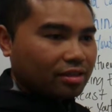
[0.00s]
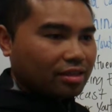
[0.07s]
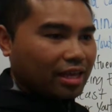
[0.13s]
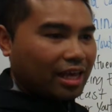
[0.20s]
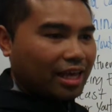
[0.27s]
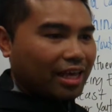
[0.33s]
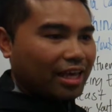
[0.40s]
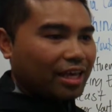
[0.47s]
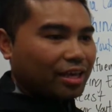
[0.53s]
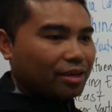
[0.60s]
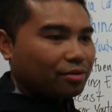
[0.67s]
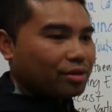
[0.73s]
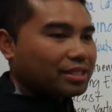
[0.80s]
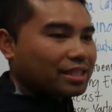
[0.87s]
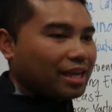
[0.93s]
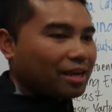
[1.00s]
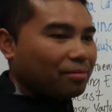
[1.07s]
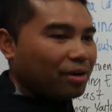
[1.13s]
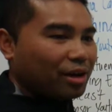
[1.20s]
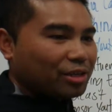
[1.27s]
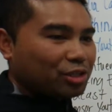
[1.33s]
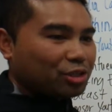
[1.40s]
Hey, what's up,
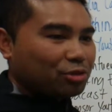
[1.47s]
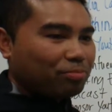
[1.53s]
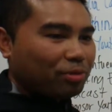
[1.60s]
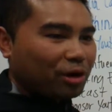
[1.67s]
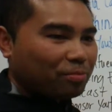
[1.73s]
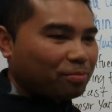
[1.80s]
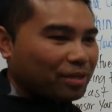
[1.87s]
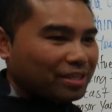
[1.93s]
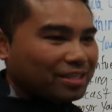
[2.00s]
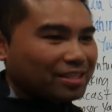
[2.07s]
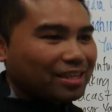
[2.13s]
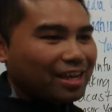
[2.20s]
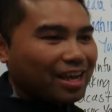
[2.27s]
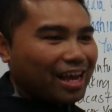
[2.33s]
On To Purpose?